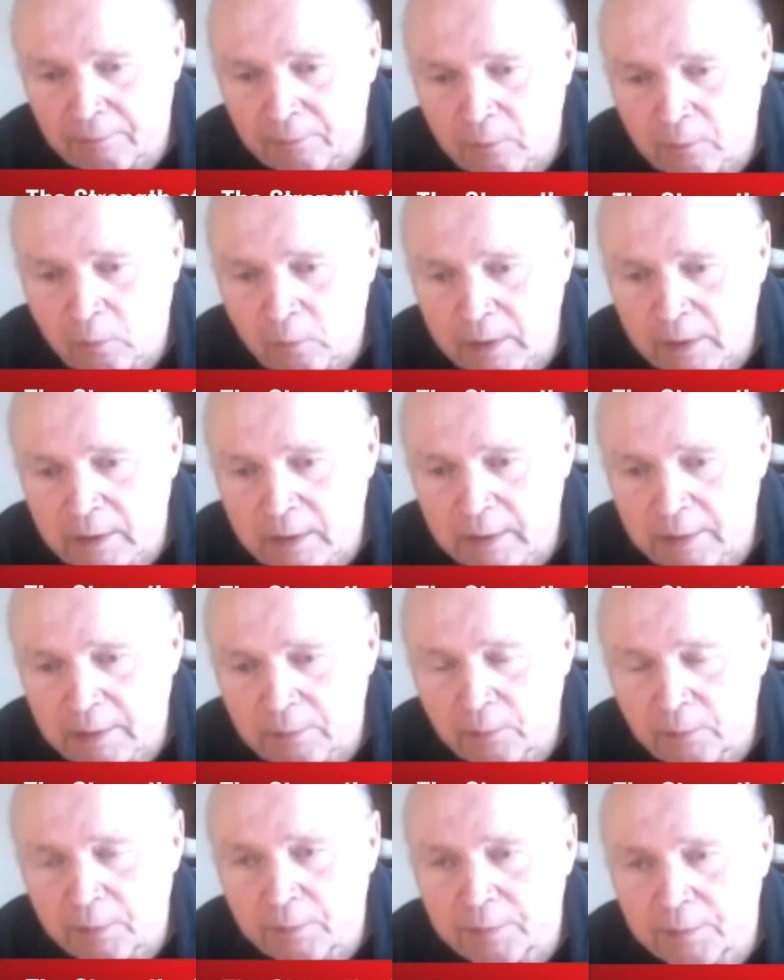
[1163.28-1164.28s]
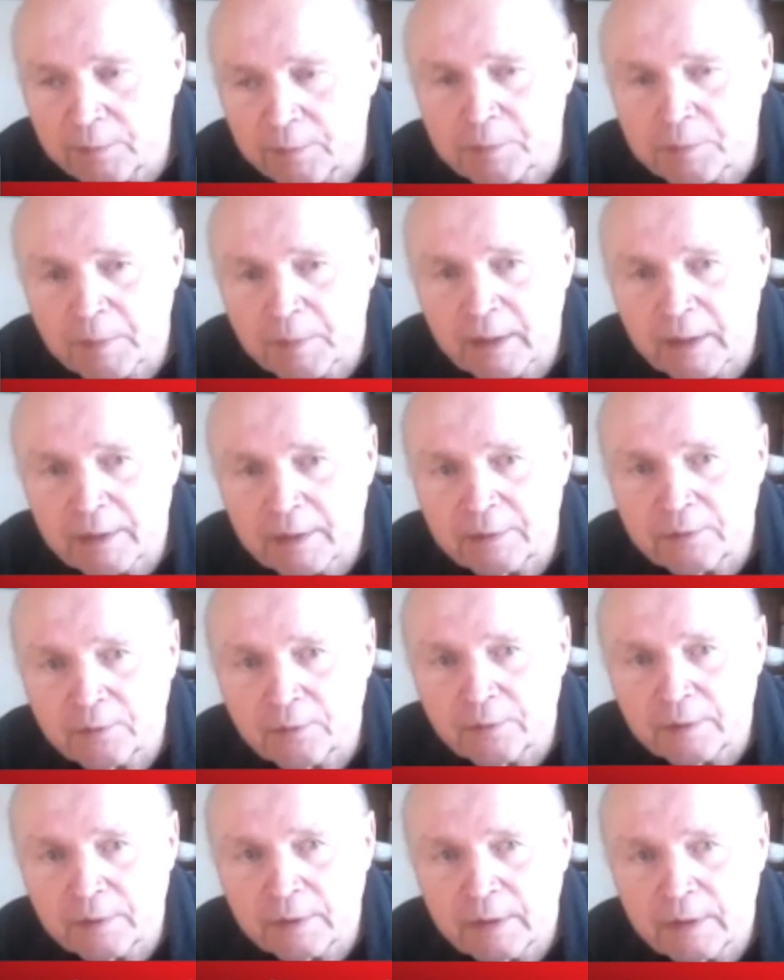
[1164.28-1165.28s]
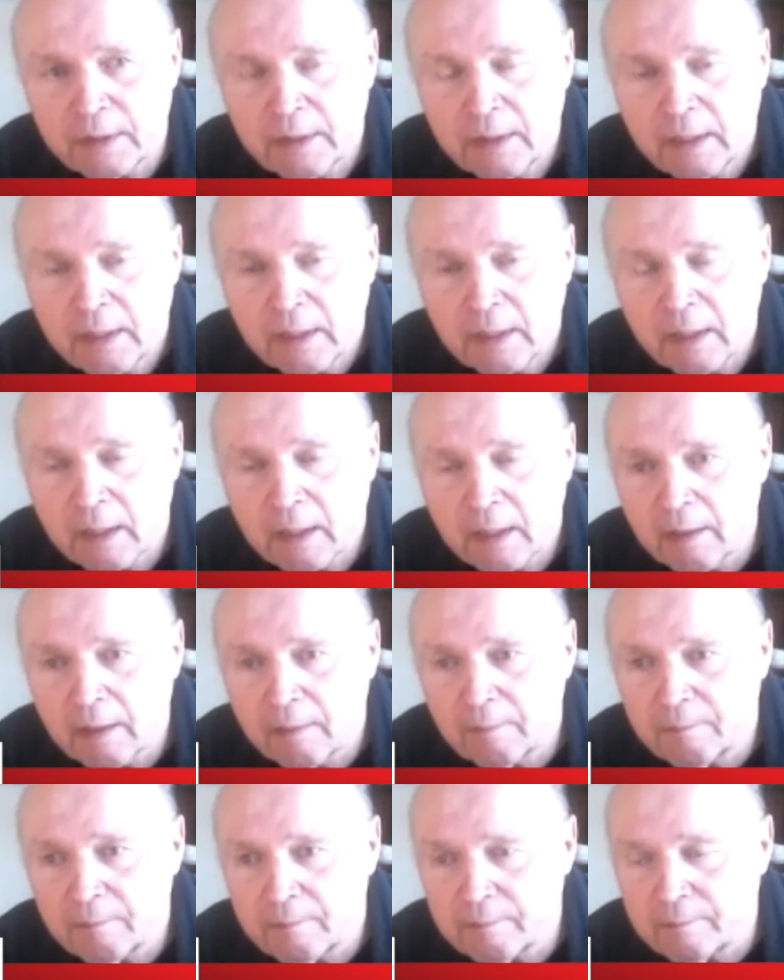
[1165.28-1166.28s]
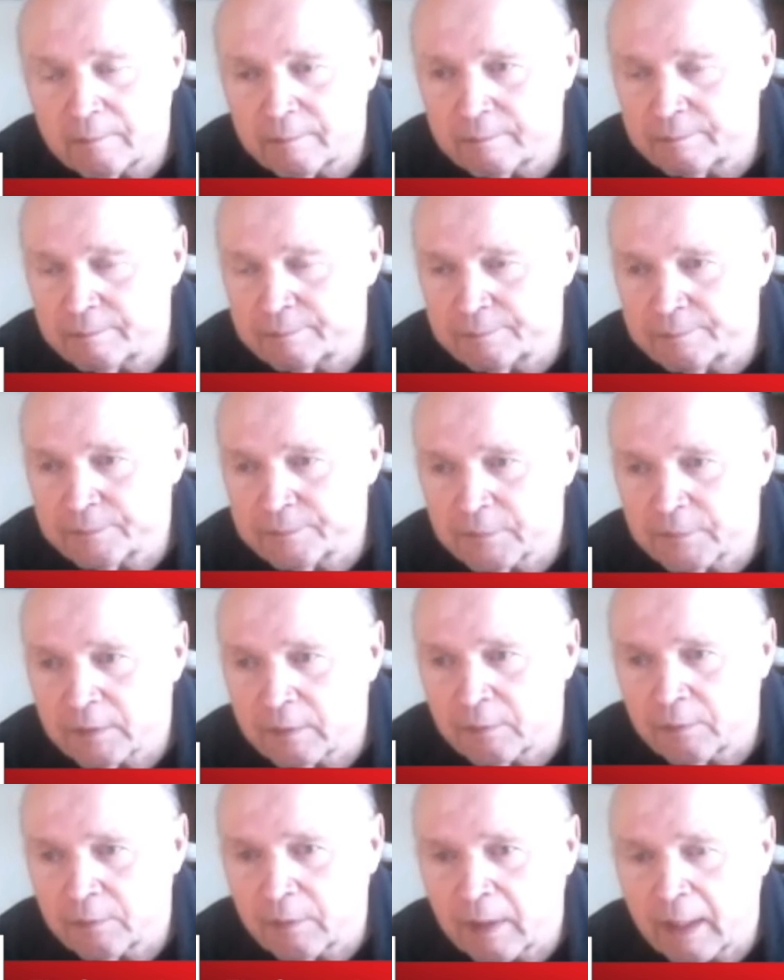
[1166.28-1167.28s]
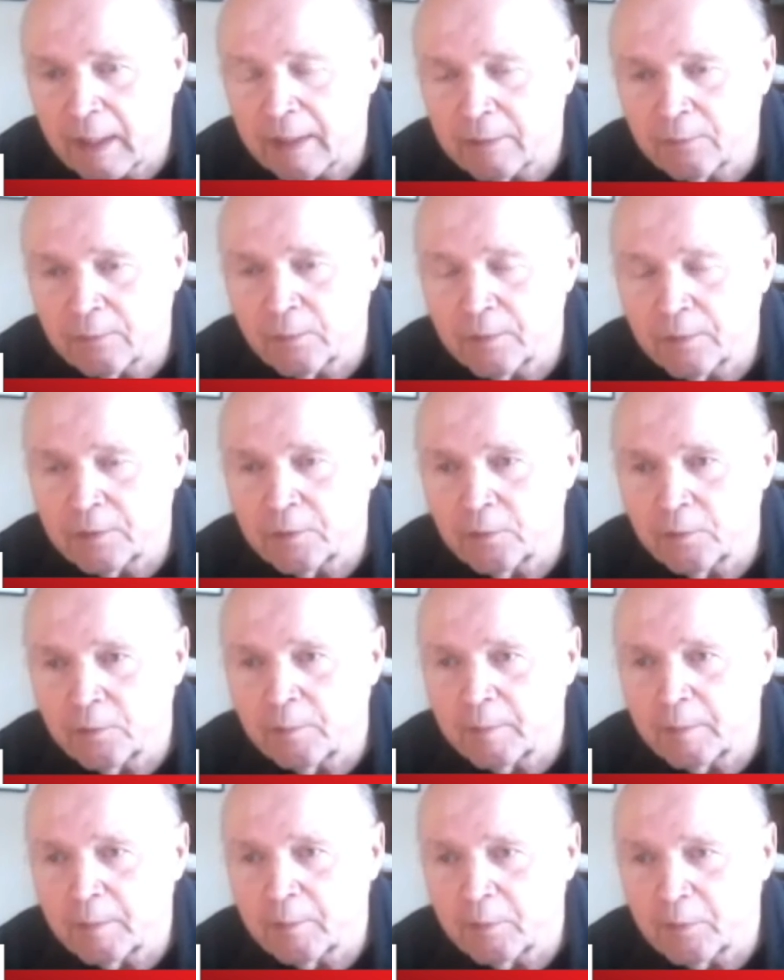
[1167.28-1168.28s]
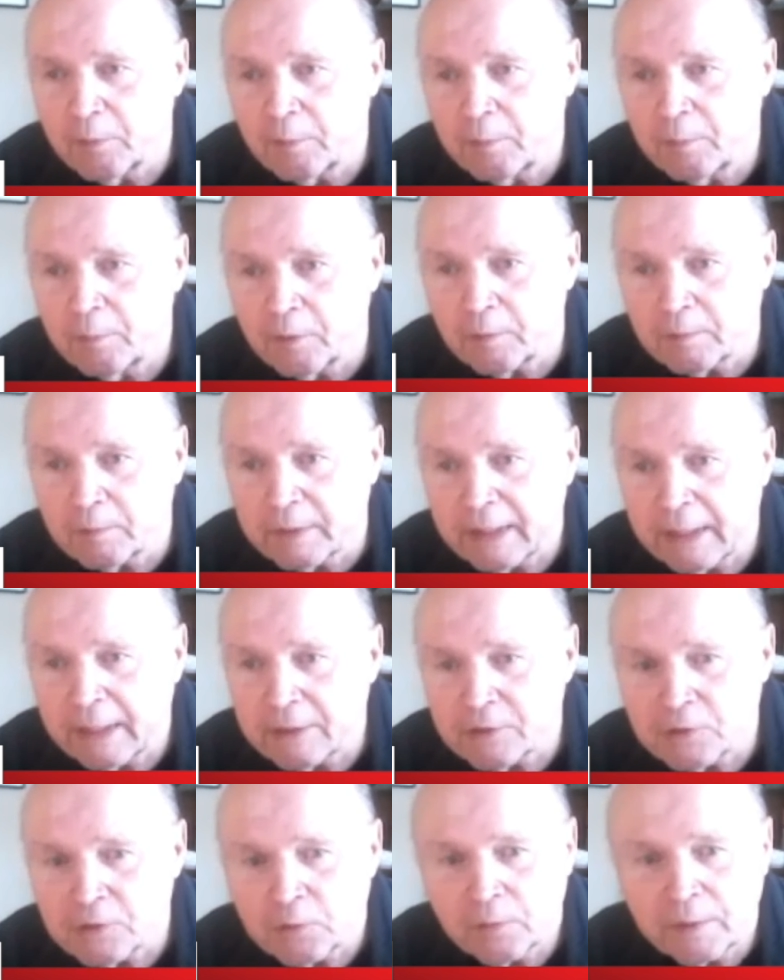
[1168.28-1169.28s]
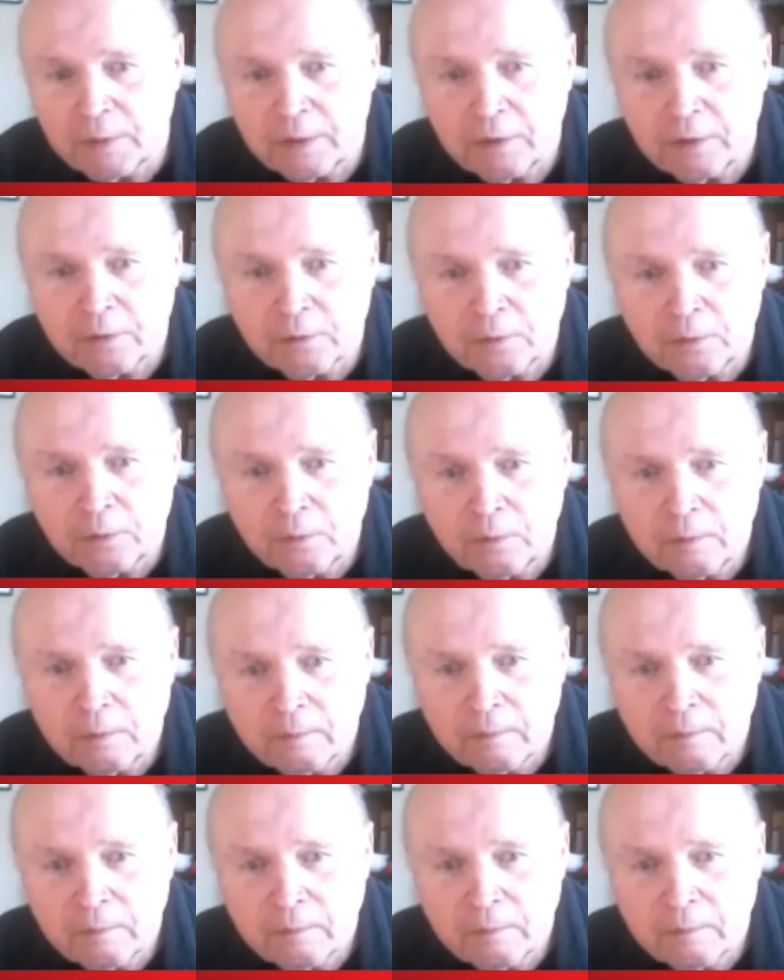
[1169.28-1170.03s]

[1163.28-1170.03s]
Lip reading: quickly we respond to it. I don't know whether you remember the book Catch-22.